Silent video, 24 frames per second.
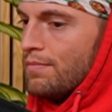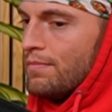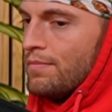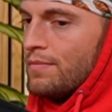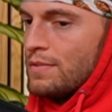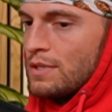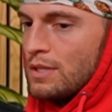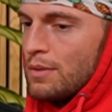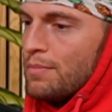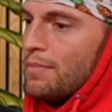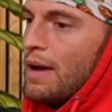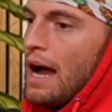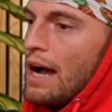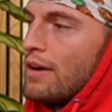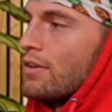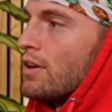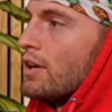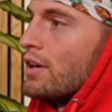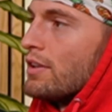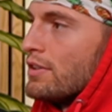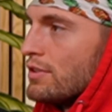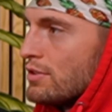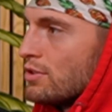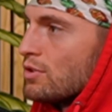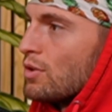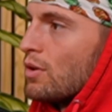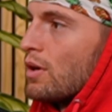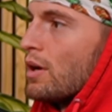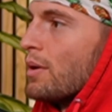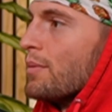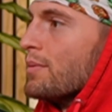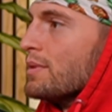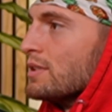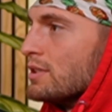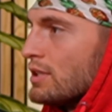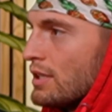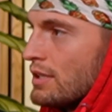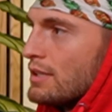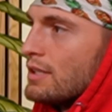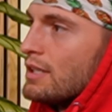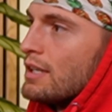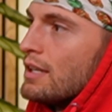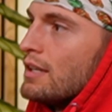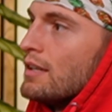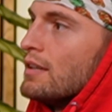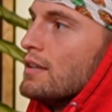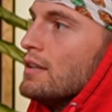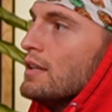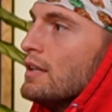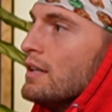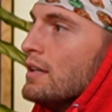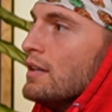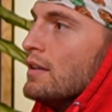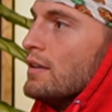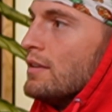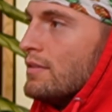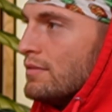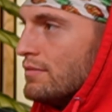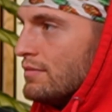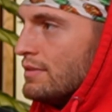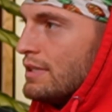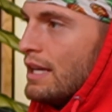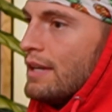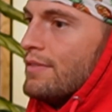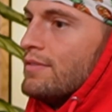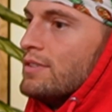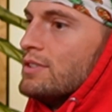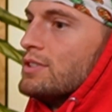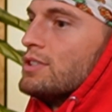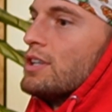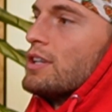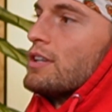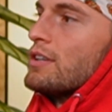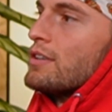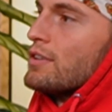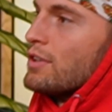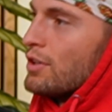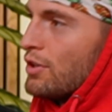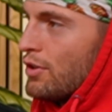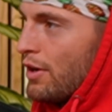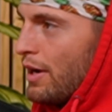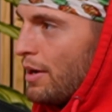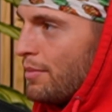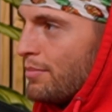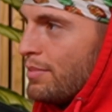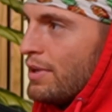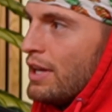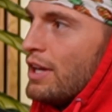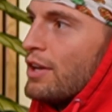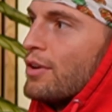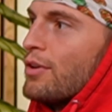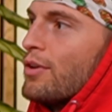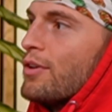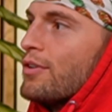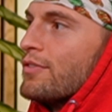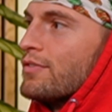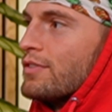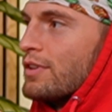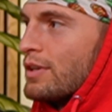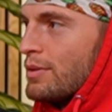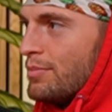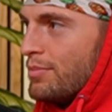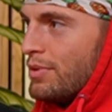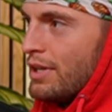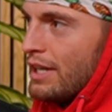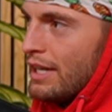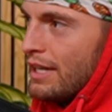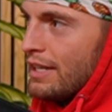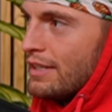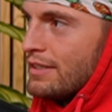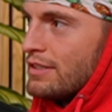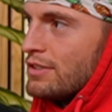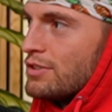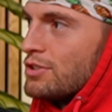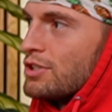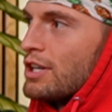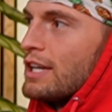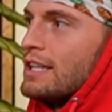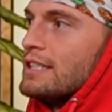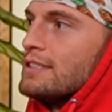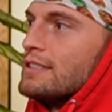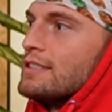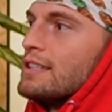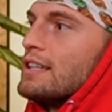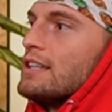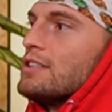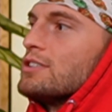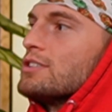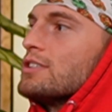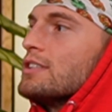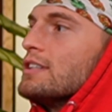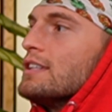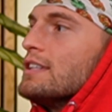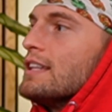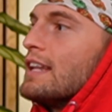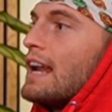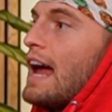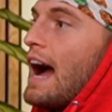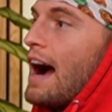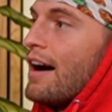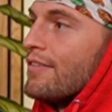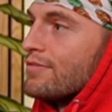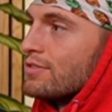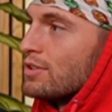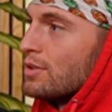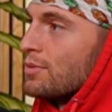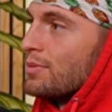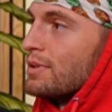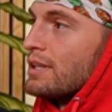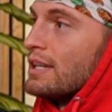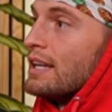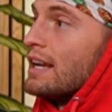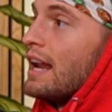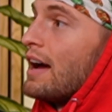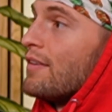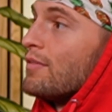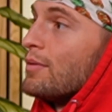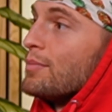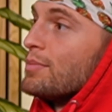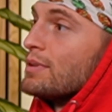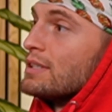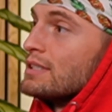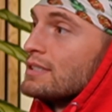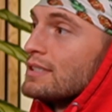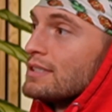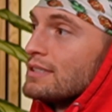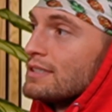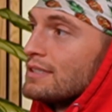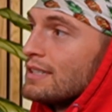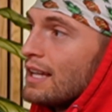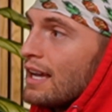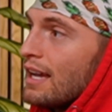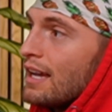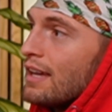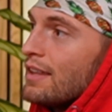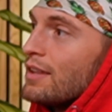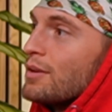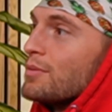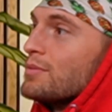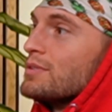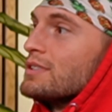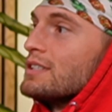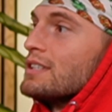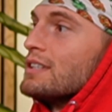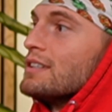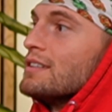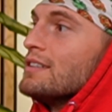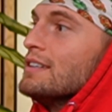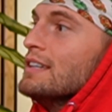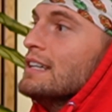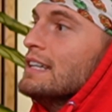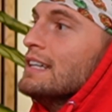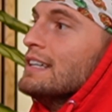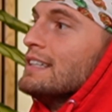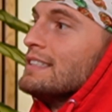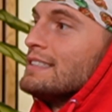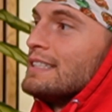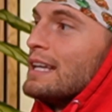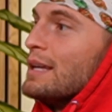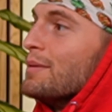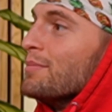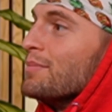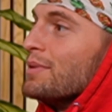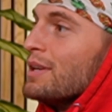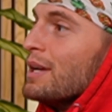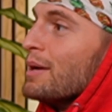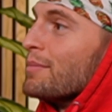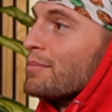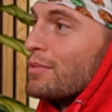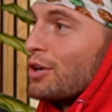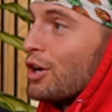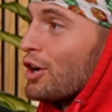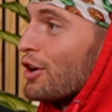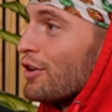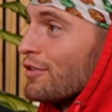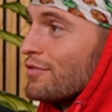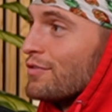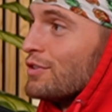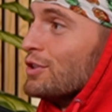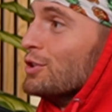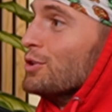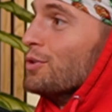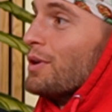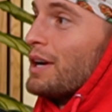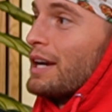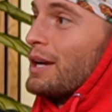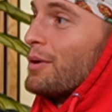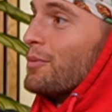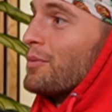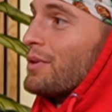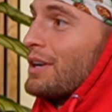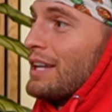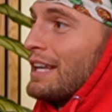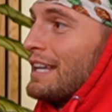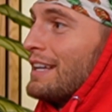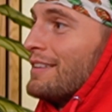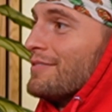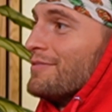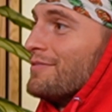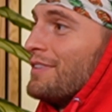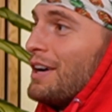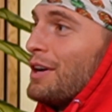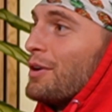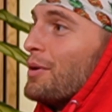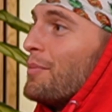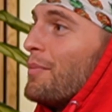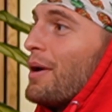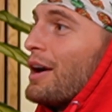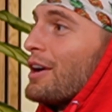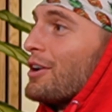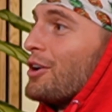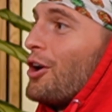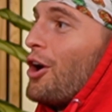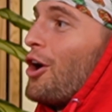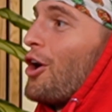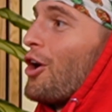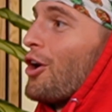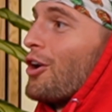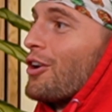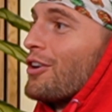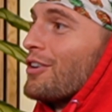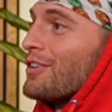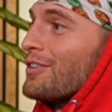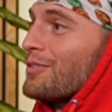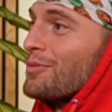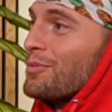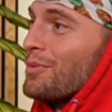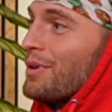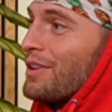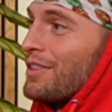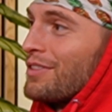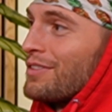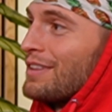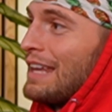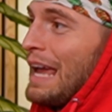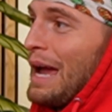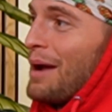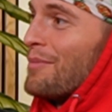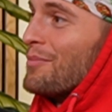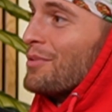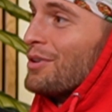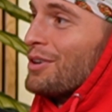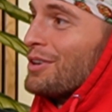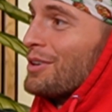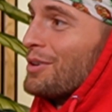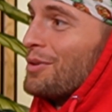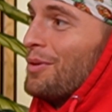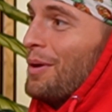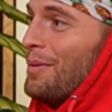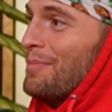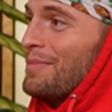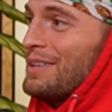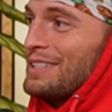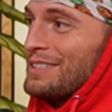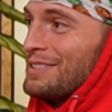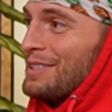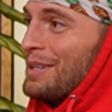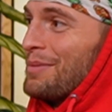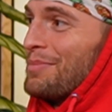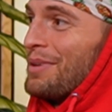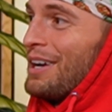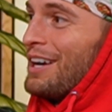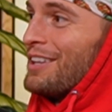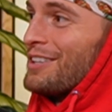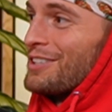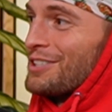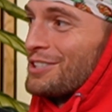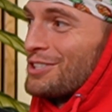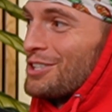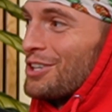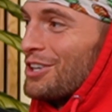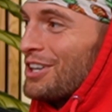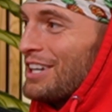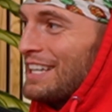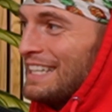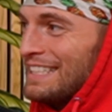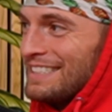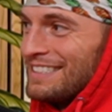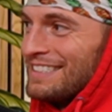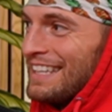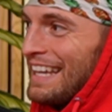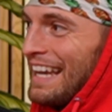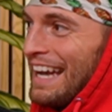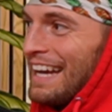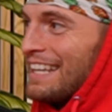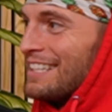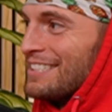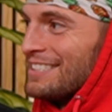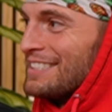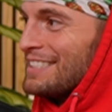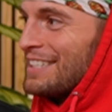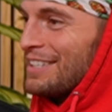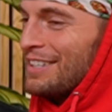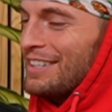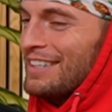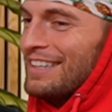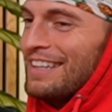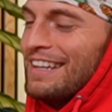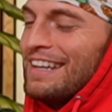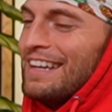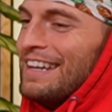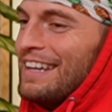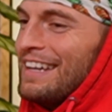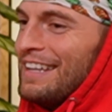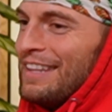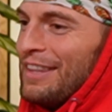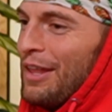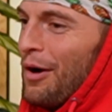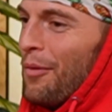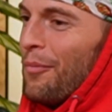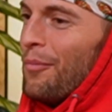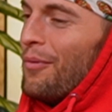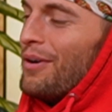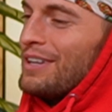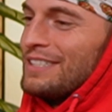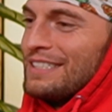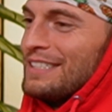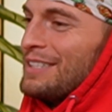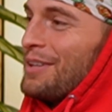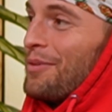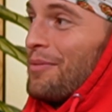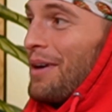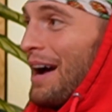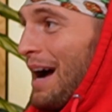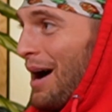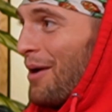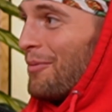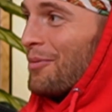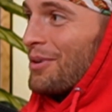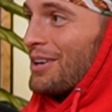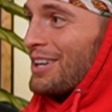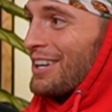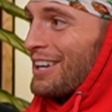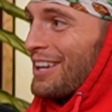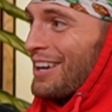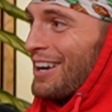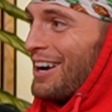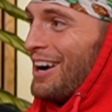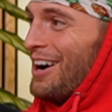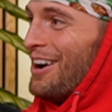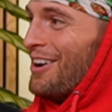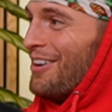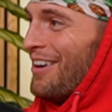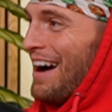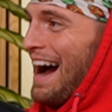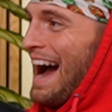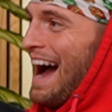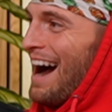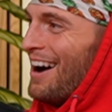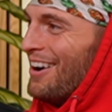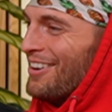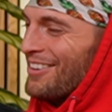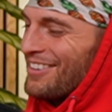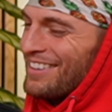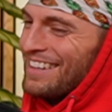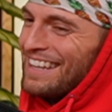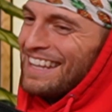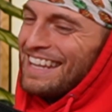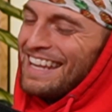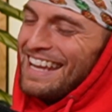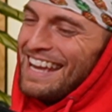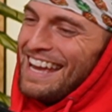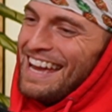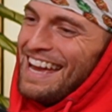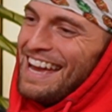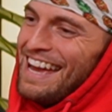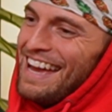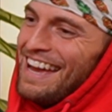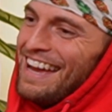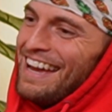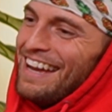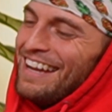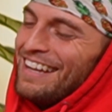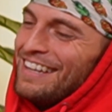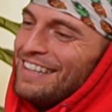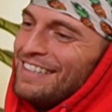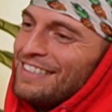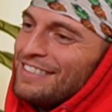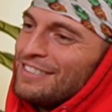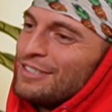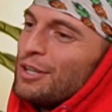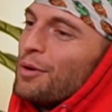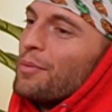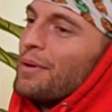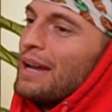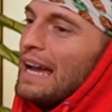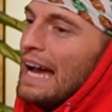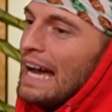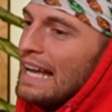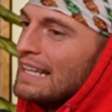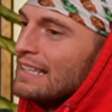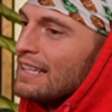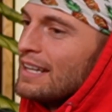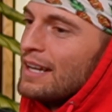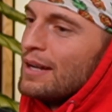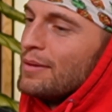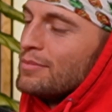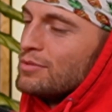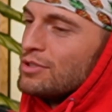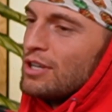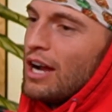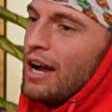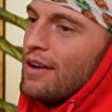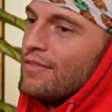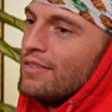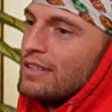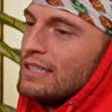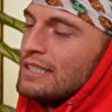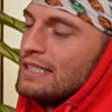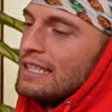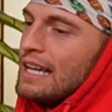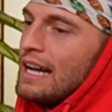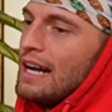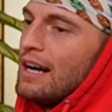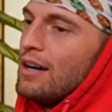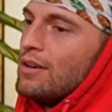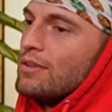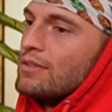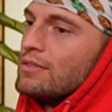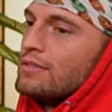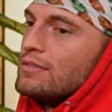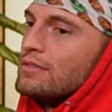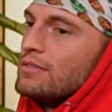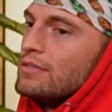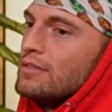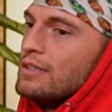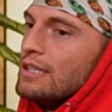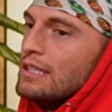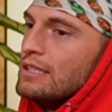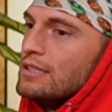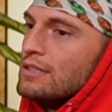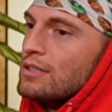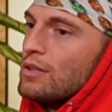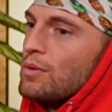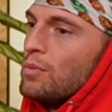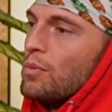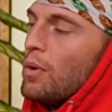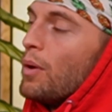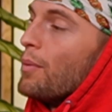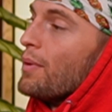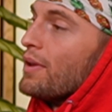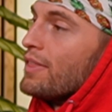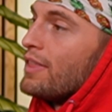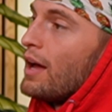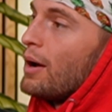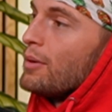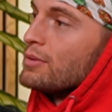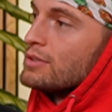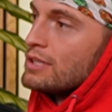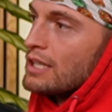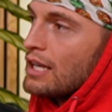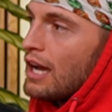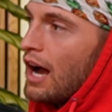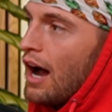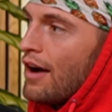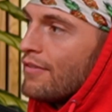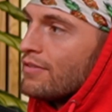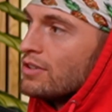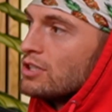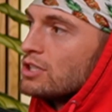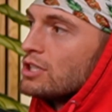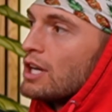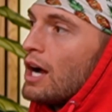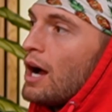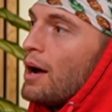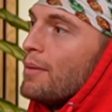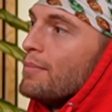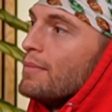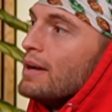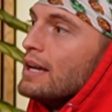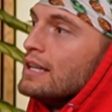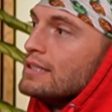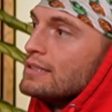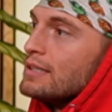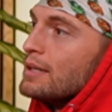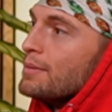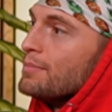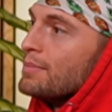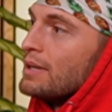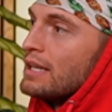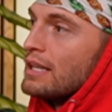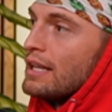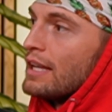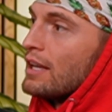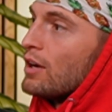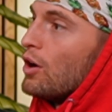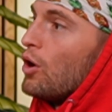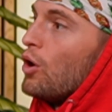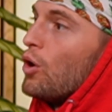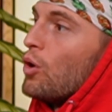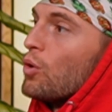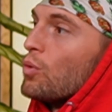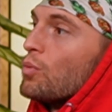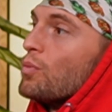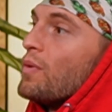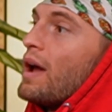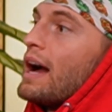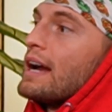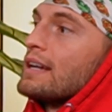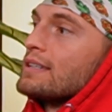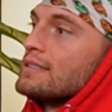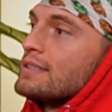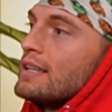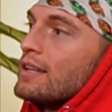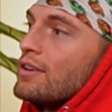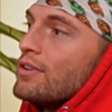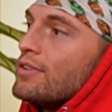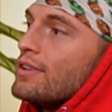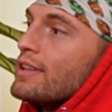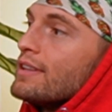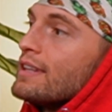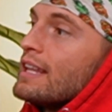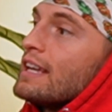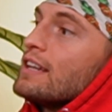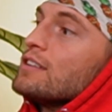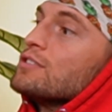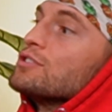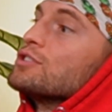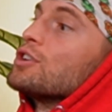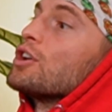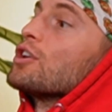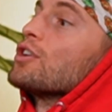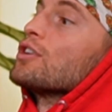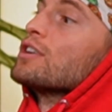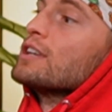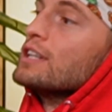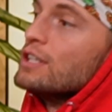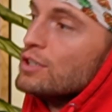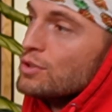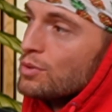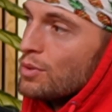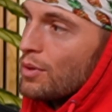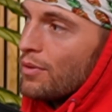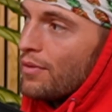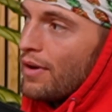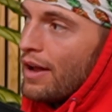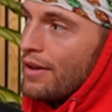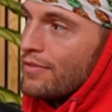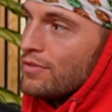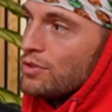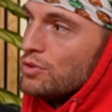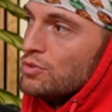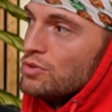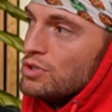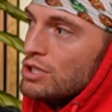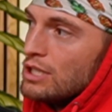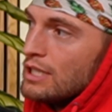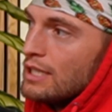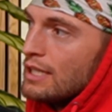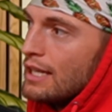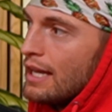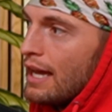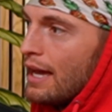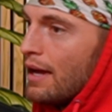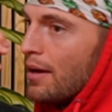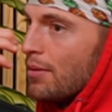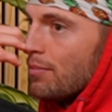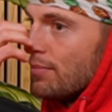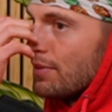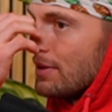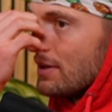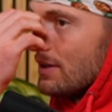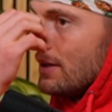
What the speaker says: Some background on the story, David took the grand piano over to play at the train station, and then after we didn't have a place to stay, there was a 10 p.m. curfew. I didn't want to get found in my car with camera equipment sleeping on the streets. Like, that wasn't the way I wanted to go out. So we ended up driving down into what we thought was a coffee shop, ends up being like a whole rec center that they had turned into a refugee camp.